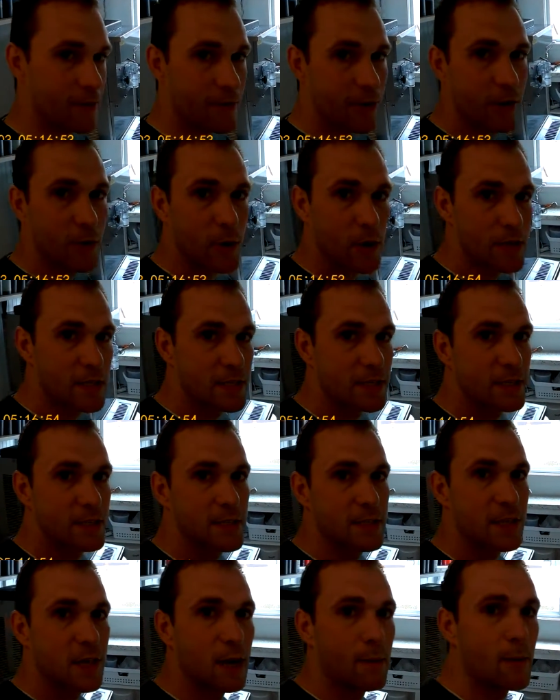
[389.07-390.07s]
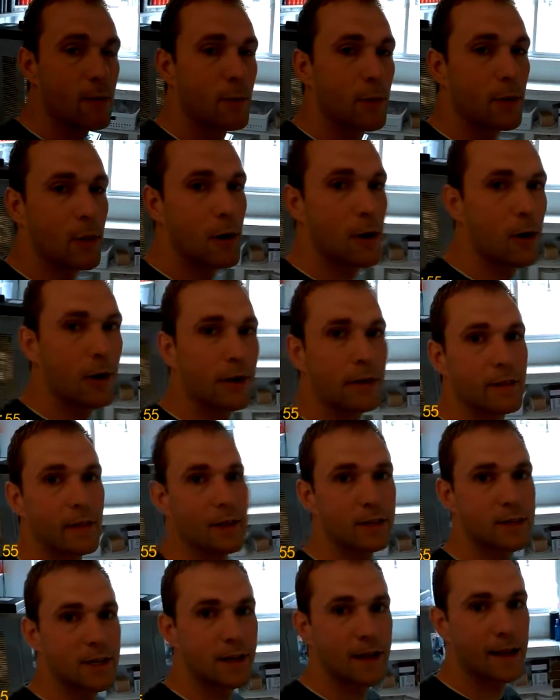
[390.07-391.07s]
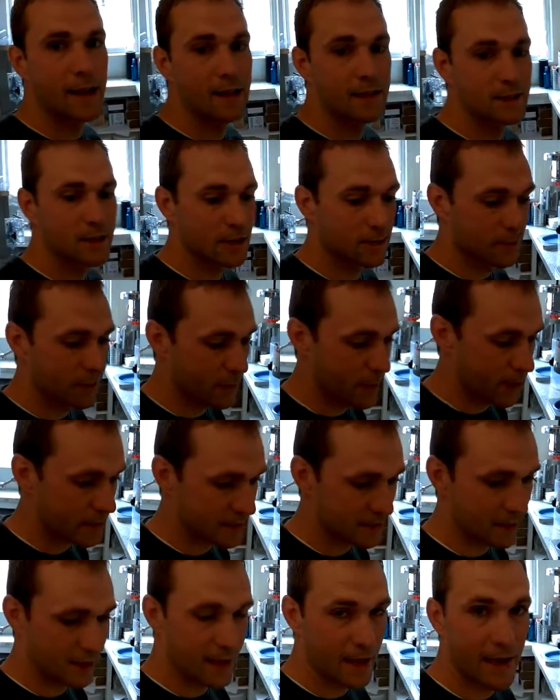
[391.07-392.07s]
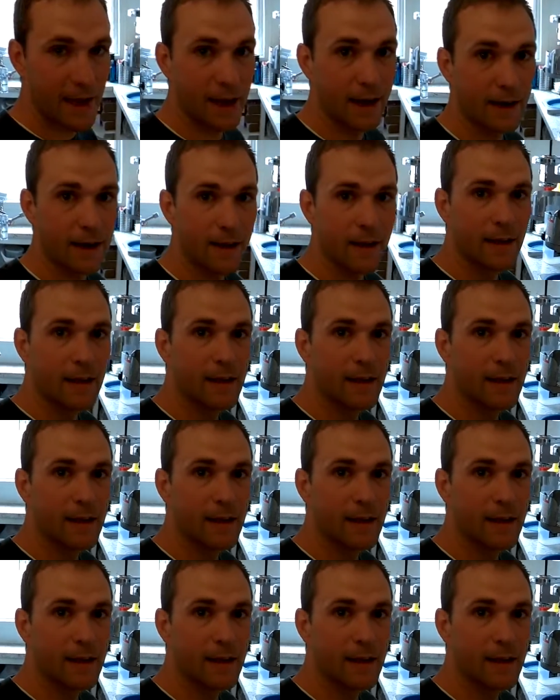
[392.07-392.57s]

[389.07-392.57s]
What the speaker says: have any questions, just comment below. I'll try to answer them the best I can.